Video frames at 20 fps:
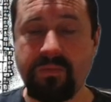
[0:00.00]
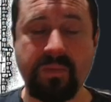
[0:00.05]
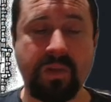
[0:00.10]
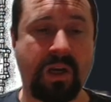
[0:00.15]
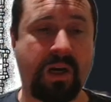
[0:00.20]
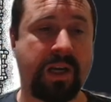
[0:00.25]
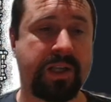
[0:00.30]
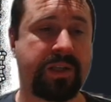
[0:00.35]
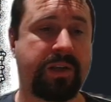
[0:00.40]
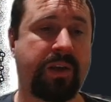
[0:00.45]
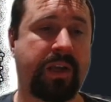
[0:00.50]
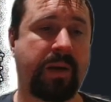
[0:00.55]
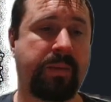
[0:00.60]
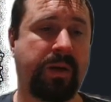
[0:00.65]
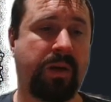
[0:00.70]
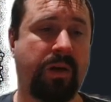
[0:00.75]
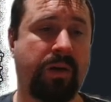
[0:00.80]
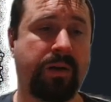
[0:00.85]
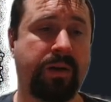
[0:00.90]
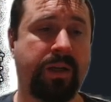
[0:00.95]
All right, so you come
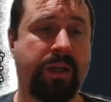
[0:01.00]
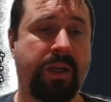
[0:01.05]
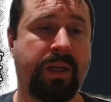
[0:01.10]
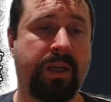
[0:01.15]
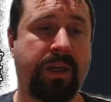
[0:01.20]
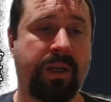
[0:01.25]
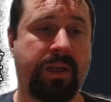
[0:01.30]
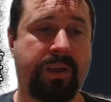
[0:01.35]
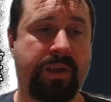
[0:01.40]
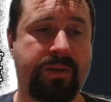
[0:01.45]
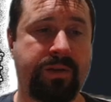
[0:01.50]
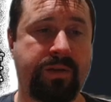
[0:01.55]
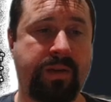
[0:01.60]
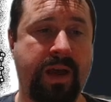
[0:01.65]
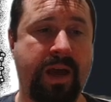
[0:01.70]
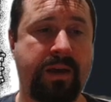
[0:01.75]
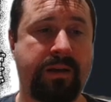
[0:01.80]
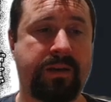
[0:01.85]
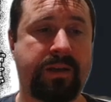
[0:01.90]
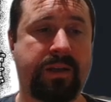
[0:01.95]
along, you do
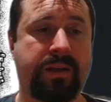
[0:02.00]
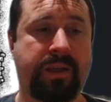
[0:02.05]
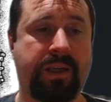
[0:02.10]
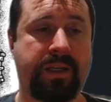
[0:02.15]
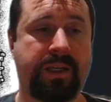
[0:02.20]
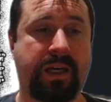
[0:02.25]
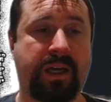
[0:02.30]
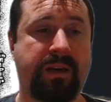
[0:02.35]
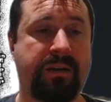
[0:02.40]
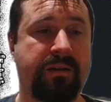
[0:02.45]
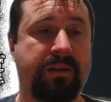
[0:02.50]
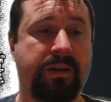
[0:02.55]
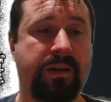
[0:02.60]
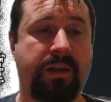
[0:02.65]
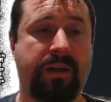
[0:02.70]
that, you're done.